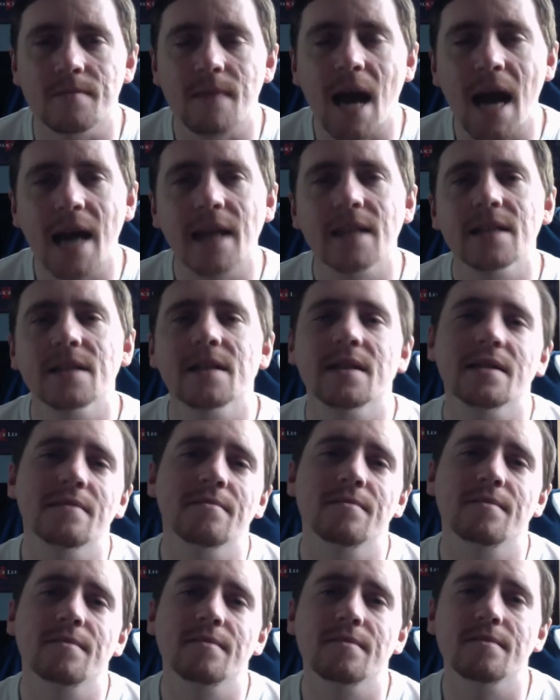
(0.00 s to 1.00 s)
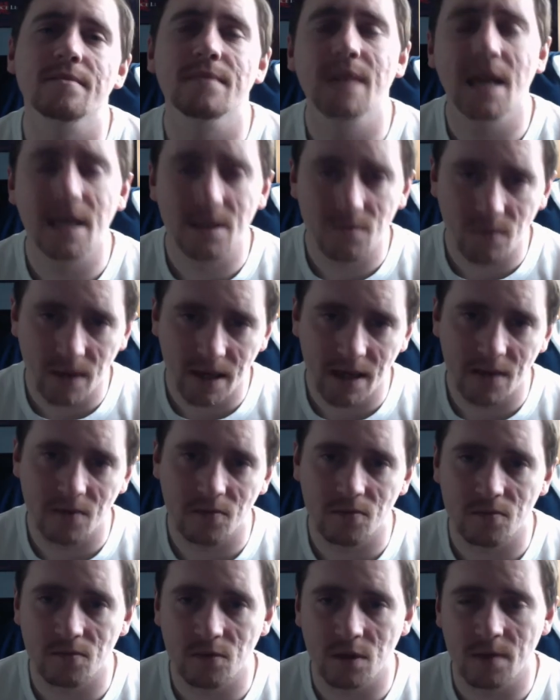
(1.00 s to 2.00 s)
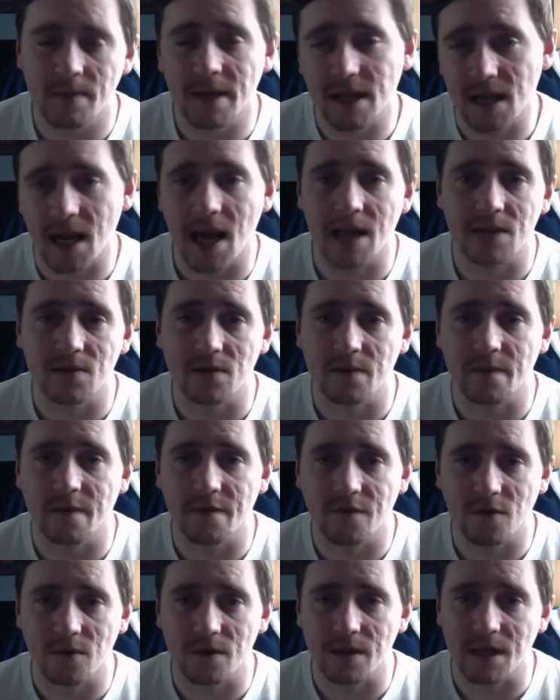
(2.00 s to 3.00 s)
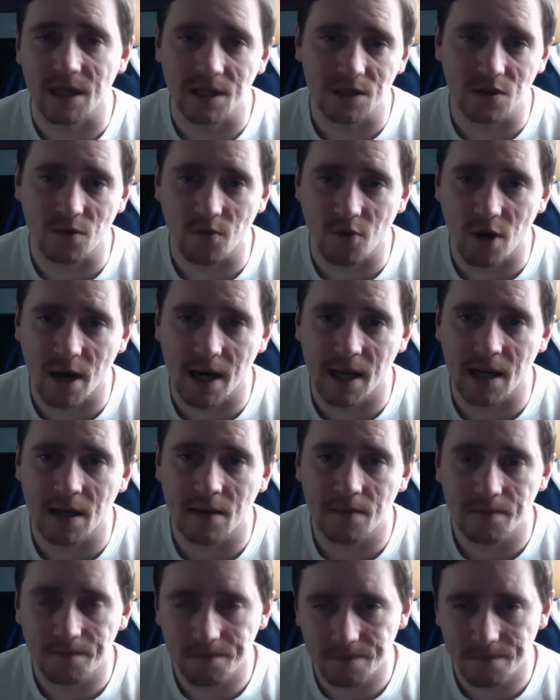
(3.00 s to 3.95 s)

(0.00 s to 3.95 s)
And next week will be the last week before the Easter break.